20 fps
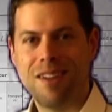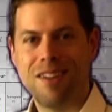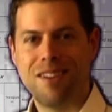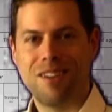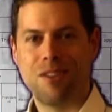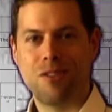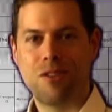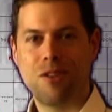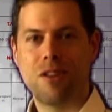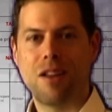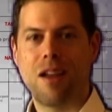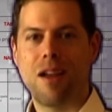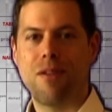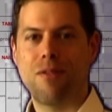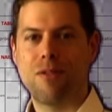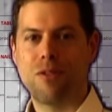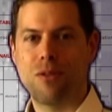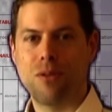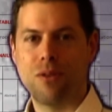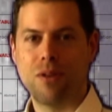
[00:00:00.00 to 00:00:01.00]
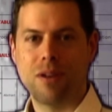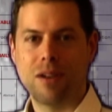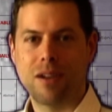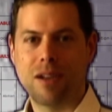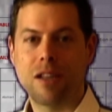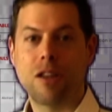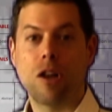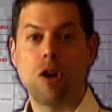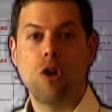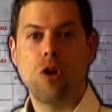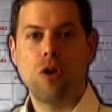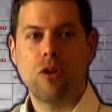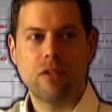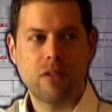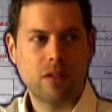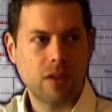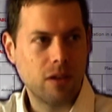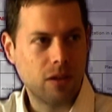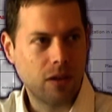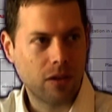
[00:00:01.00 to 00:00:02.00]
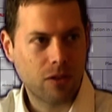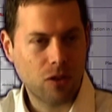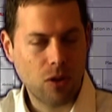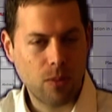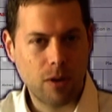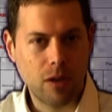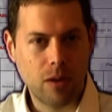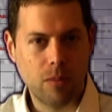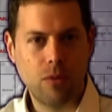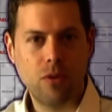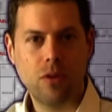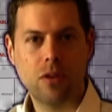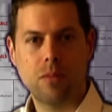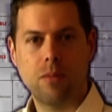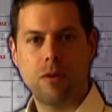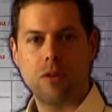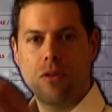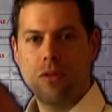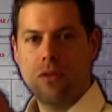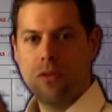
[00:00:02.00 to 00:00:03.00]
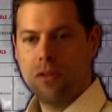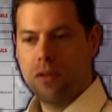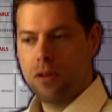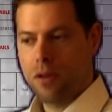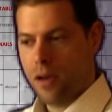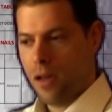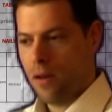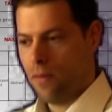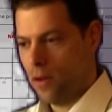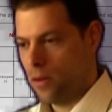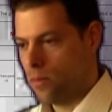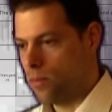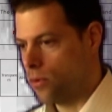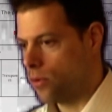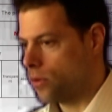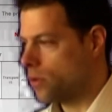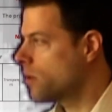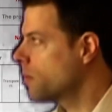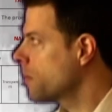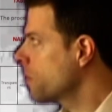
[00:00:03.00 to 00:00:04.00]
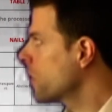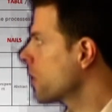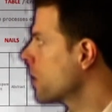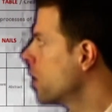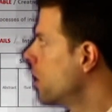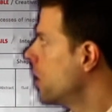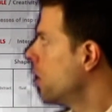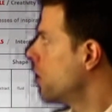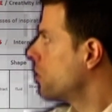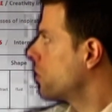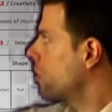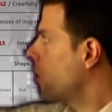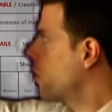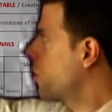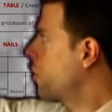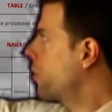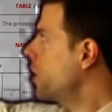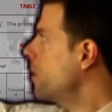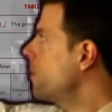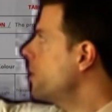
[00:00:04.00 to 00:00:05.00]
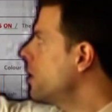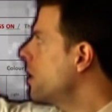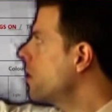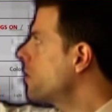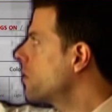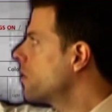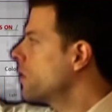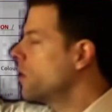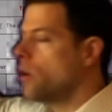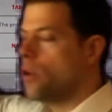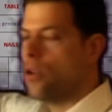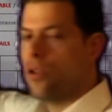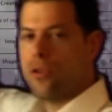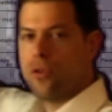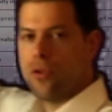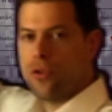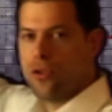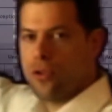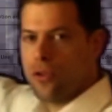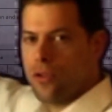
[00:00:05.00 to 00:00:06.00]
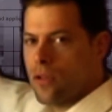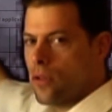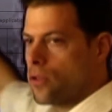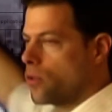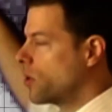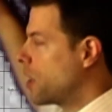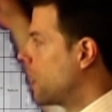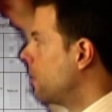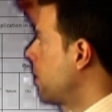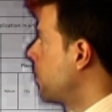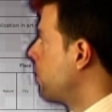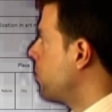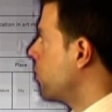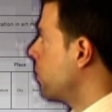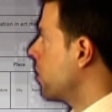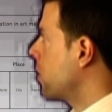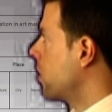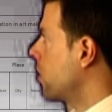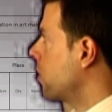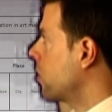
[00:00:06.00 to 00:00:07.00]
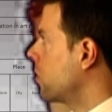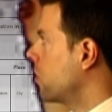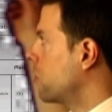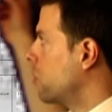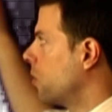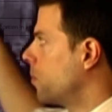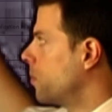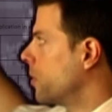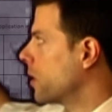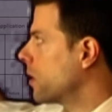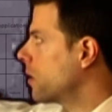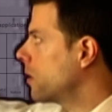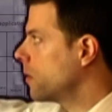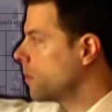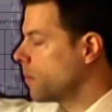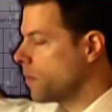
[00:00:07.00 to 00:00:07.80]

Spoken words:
You don't have to get lost in so many books, but you use the relevant books. So 3 minutes to choose to come up with your topic.